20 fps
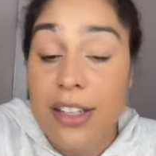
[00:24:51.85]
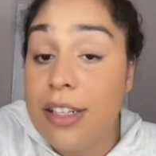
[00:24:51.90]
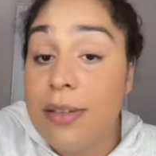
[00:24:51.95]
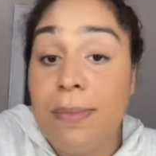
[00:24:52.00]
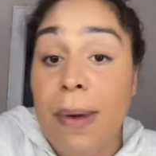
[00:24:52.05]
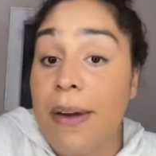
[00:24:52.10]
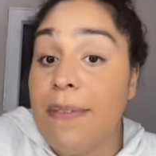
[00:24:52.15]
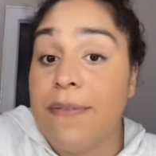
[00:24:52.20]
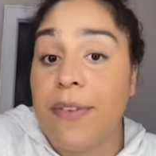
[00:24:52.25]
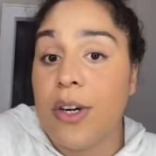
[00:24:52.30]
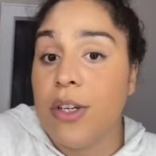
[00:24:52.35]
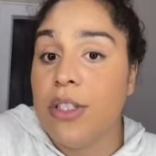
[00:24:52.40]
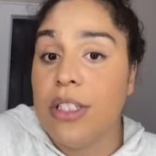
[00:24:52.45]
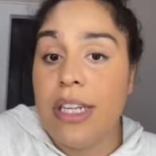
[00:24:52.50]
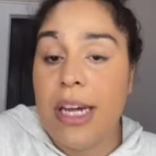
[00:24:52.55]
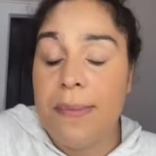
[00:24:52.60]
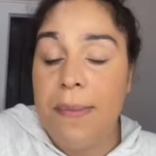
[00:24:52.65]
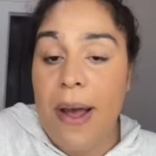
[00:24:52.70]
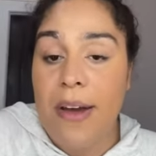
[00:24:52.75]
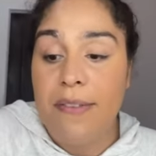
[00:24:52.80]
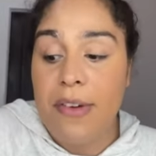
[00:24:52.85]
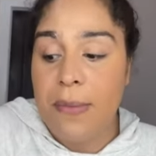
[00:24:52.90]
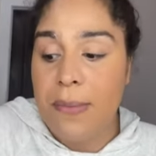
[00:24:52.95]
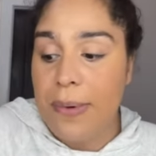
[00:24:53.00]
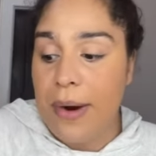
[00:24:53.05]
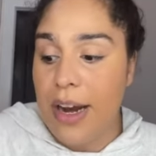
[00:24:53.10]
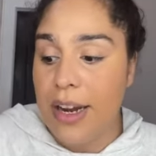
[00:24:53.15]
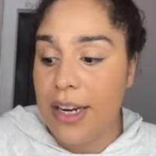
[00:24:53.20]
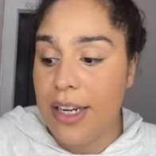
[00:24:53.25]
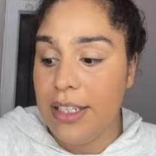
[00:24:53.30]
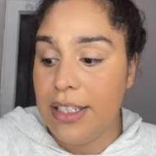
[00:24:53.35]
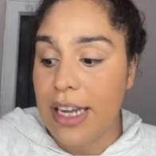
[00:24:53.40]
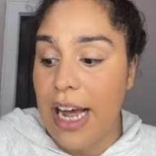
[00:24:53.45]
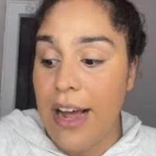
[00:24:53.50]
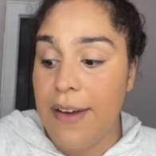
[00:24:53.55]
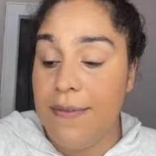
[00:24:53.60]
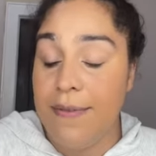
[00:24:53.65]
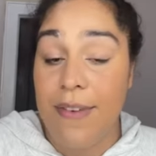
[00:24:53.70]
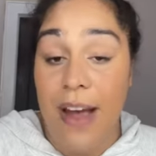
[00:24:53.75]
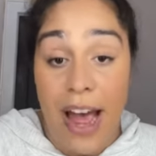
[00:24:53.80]
This is my first time having product.
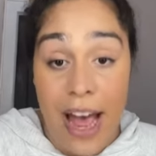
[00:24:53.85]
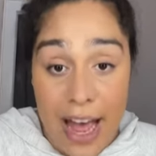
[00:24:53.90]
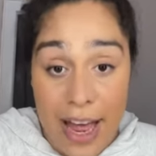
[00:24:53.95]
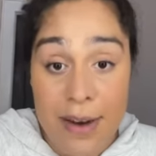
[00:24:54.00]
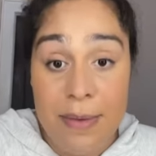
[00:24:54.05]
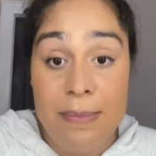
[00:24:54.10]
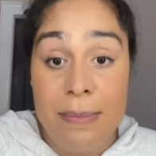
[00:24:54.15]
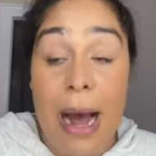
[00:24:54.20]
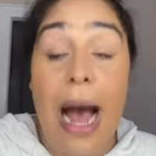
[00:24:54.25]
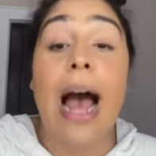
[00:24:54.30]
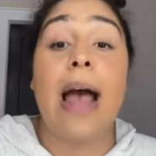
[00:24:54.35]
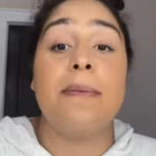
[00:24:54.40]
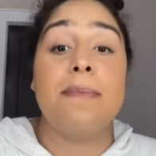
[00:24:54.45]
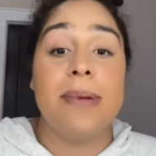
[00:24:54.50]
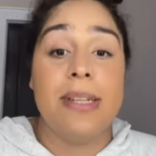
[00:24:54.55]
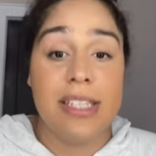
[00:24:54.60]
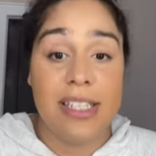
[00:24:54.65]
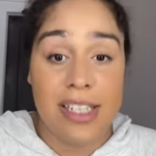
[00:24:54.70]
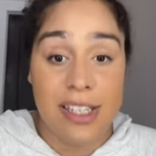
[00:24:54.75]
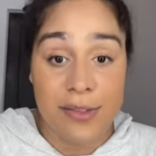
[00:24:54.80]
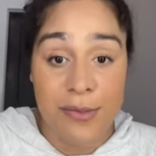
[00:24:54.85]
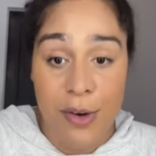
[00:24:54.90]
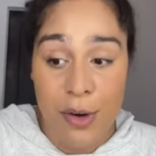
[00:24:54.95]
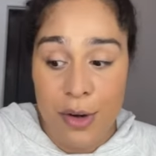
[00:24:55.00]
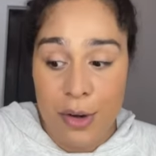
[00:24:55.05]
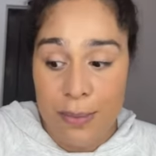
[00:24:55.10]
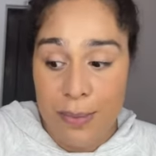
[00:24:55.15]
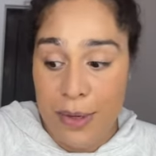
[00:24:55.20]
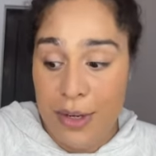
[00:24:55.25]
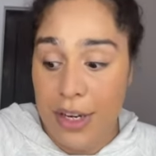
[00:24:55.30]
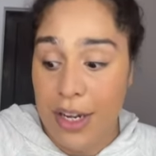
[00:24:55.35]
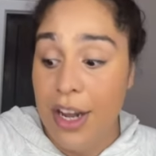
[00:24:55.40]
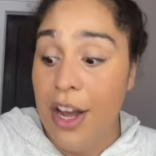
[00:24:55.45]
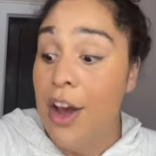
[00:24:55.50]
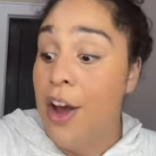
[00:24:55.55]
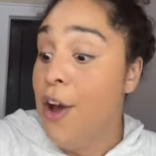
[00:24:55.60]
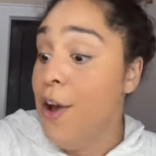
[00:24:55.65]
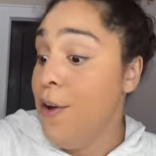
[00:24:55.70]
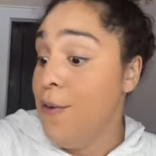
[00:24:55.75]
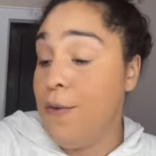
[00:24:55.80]
I've had my business, Boga Beauty,
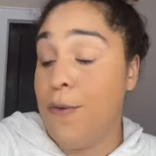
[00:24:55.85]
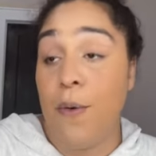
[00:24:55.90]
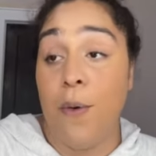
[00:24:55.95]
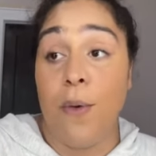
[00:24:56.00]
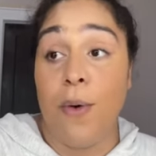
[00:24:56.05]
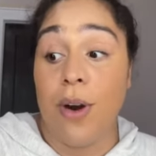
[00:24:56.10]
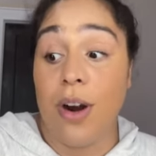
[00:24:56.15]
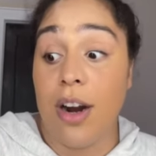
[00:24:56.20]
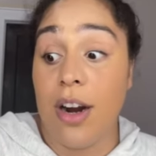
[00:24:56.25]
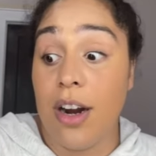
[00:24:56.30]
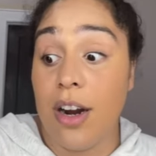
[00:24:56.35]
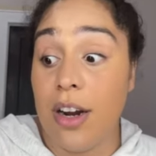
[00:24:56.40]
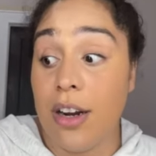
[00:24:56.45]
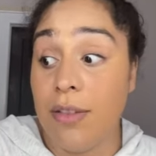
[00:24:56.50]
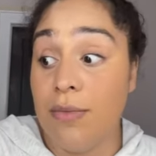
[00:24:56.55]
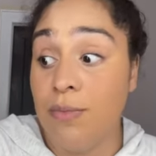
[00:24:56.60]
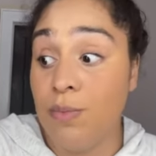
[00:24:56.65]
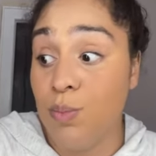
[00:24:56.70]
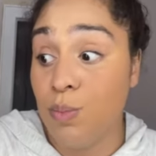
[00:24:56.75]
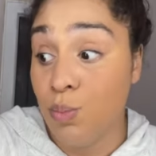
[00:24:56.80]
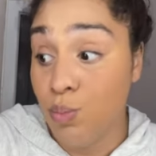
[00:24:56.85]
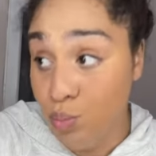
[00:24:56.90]
for